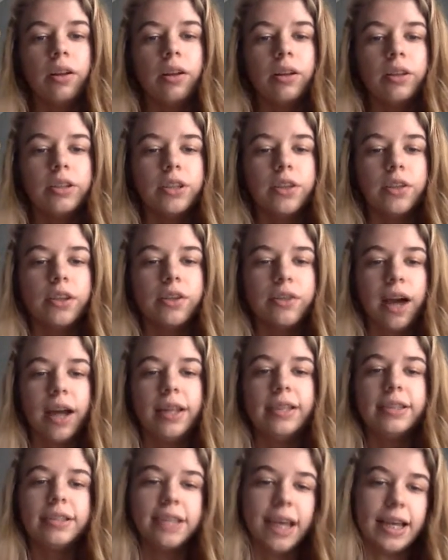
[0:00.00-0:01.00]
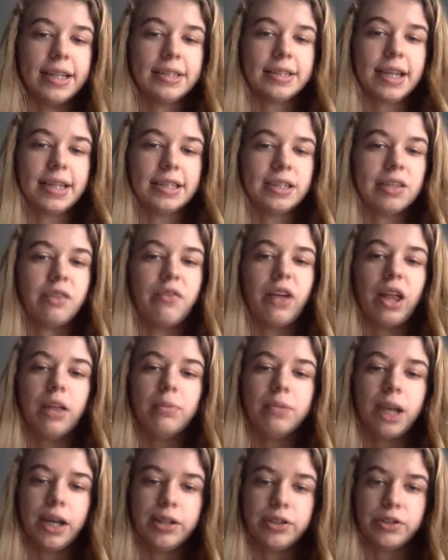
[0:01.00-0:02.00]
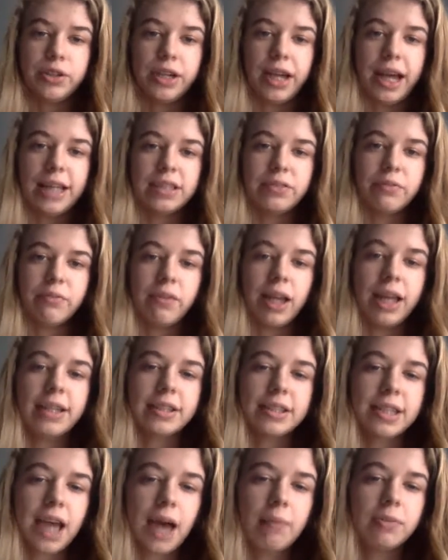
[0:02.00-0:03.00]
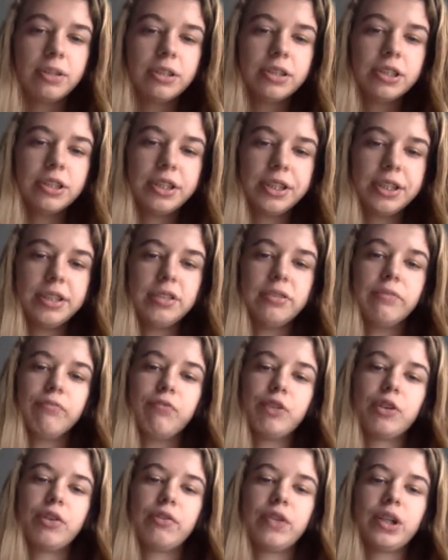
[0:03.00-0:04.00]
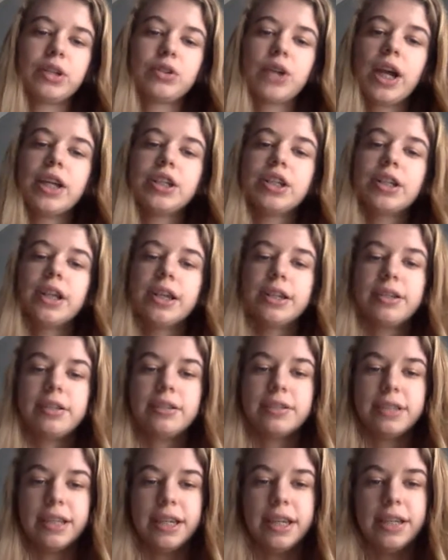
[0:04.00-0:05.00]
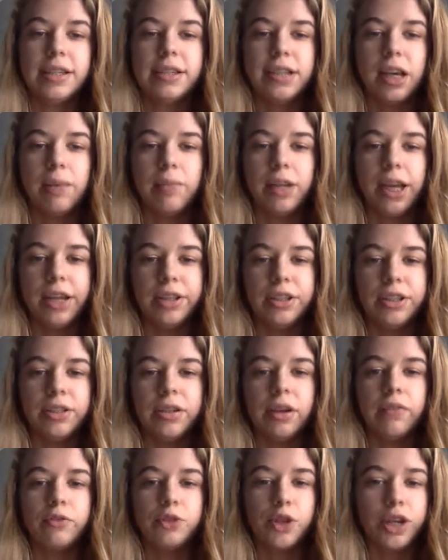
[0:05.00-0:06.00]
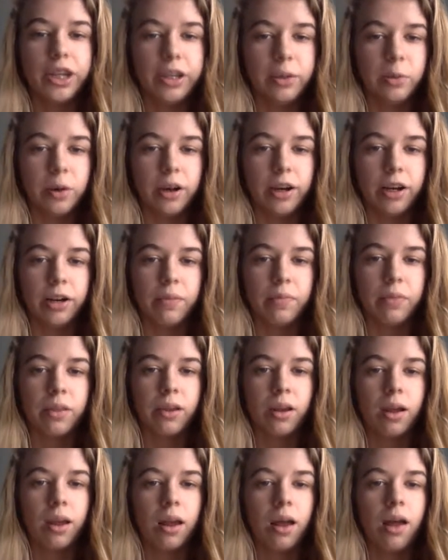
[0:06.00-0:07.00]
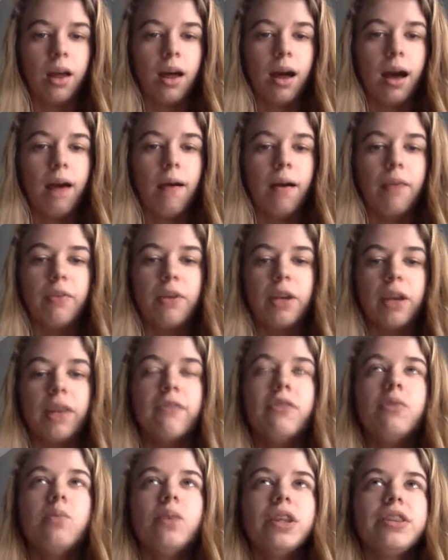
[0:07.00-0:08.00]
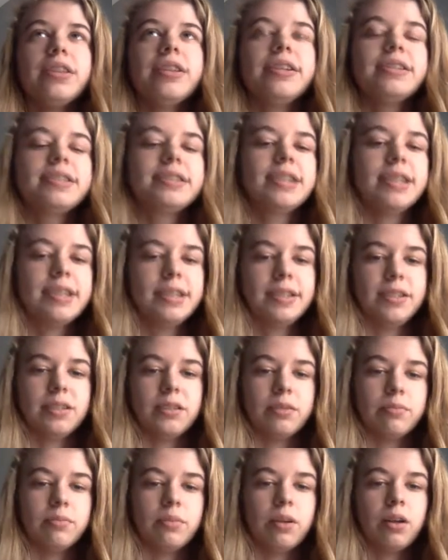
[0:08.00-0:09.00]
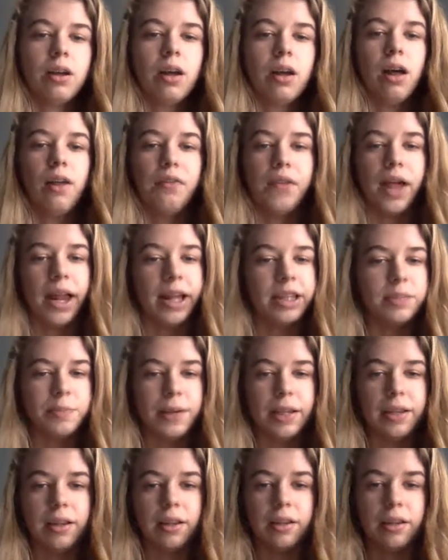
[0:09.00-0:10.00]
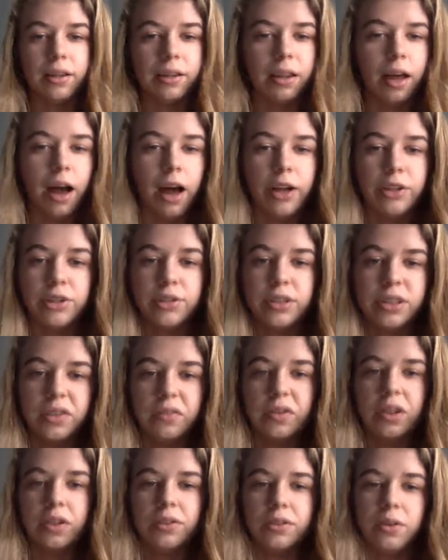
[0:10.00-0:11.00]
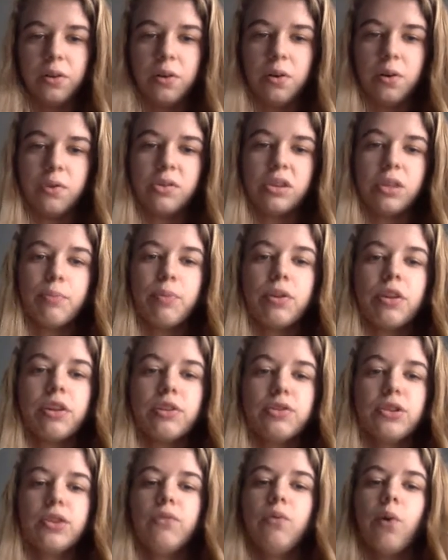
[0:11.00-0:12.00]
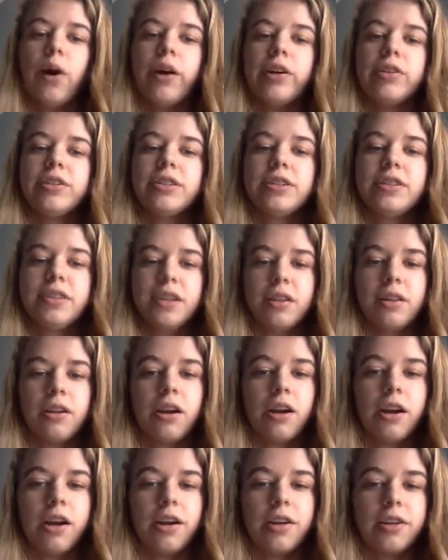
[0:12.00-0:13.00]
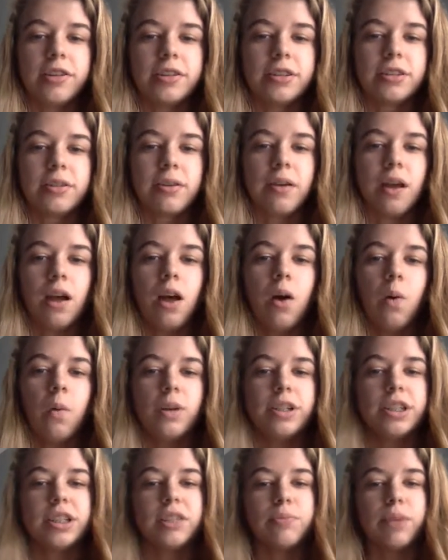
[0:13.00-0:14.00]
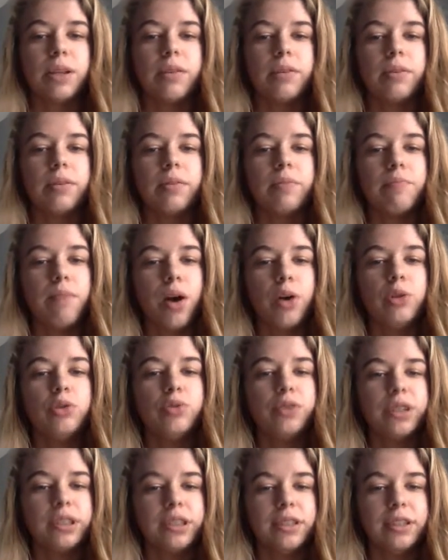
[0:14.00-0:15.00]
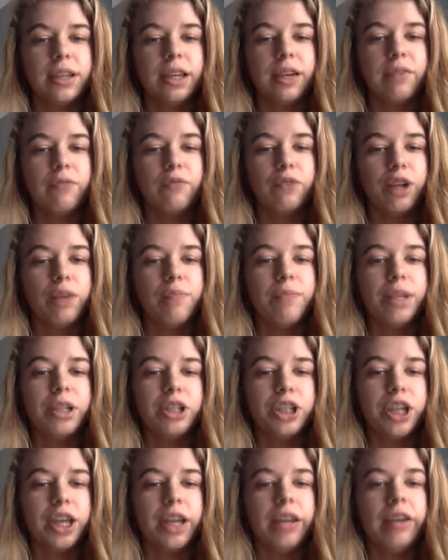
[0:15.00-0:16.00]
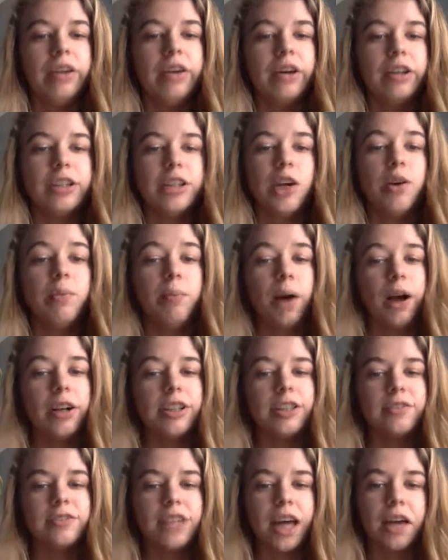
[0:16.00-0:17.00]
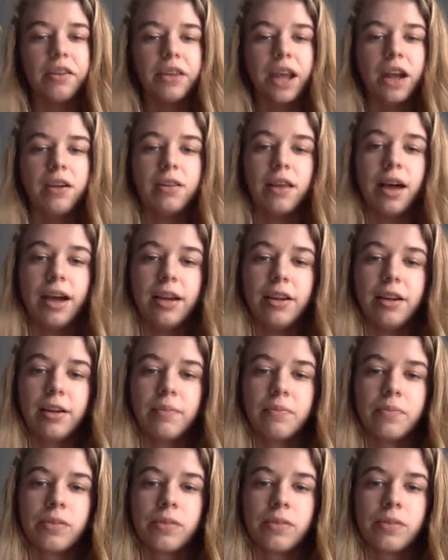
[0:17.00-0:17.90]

So the United States, as a developed country, has an established system for the filtration and decontamination of drinking water. However, even with this system that has been hundreds of years old, the pollution of water still occurs, which has been most recently in Flint, Michigan, and also in parts of South Carolina.